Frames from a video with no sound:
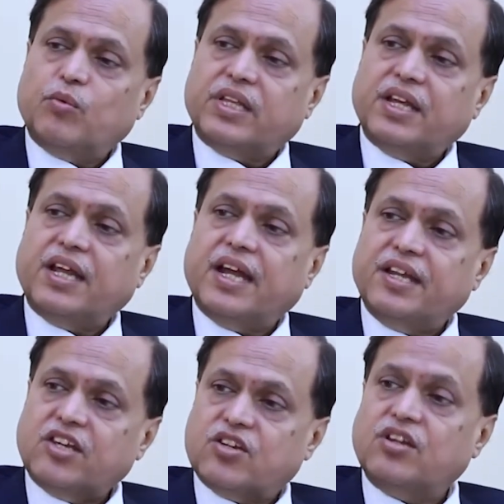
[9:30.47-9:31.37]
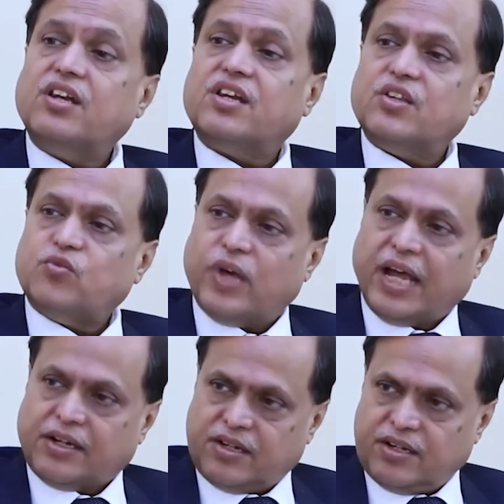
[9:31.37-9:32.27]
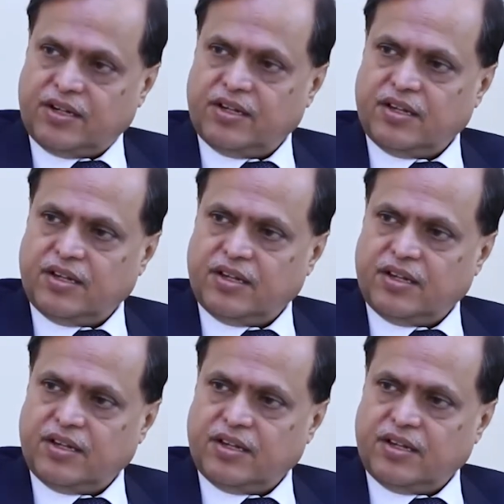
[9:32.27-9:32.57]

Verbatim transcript: with an additional risk factor,